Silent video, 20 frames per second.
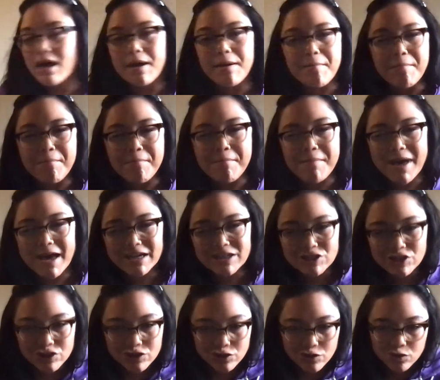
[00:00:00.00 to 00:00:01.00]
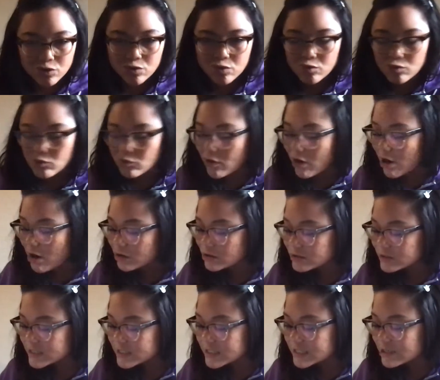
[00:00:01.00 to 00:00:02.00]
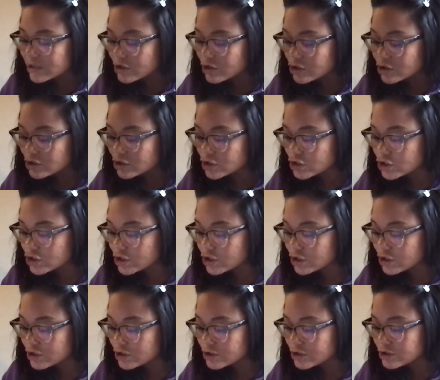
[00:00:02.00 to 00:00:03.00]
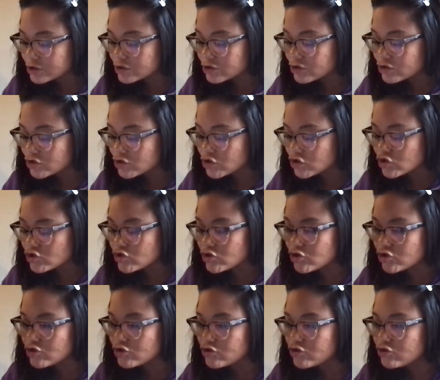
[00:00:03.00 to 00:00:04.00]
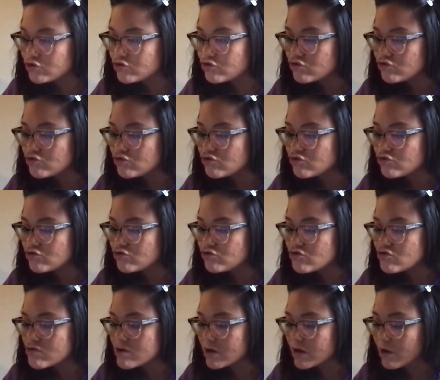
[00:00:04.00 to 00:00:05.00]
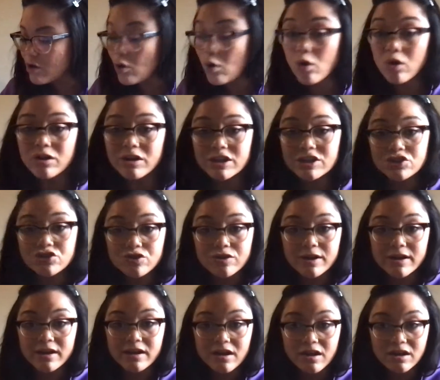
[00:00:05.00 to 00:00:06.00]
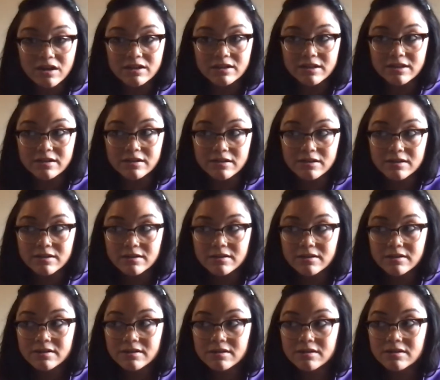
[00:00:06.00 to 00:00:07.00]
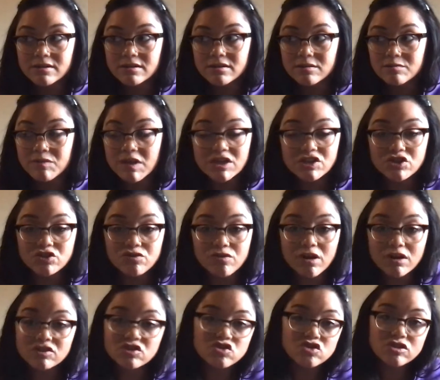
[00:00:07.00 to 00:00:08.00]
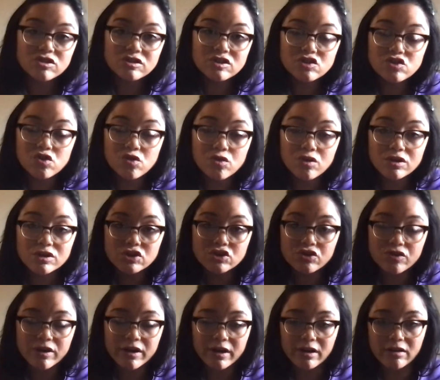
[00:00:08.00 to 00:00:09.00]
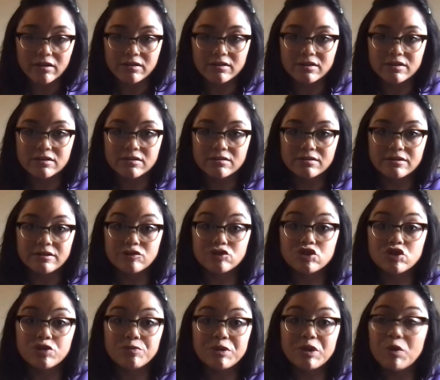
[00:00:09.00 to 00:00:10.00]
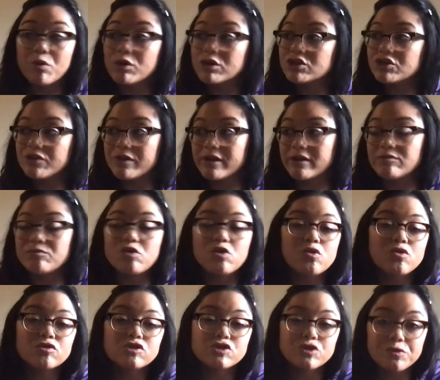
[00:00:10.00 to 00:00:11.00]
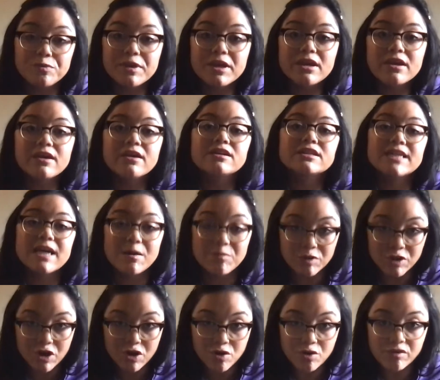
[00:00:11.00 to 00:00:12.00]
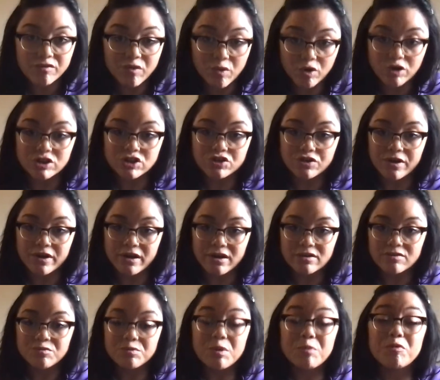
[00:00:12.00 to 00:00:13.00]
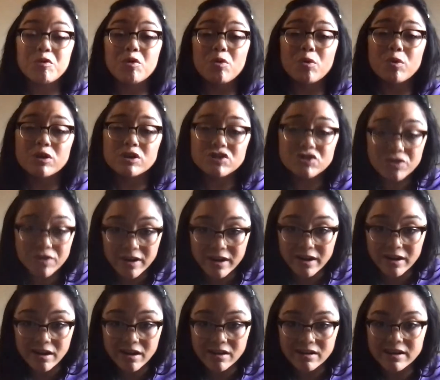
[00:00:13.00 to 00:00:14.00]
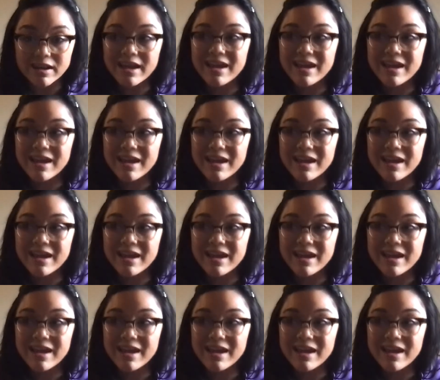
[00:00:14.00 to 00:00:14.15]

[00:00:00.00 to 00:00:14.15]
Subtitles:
Magic rocks turns to orange crayon. Magic rocks turns to orange crayon. Now show me orange crayon. Show me a tableau of orange crayon. Remember, orange crayon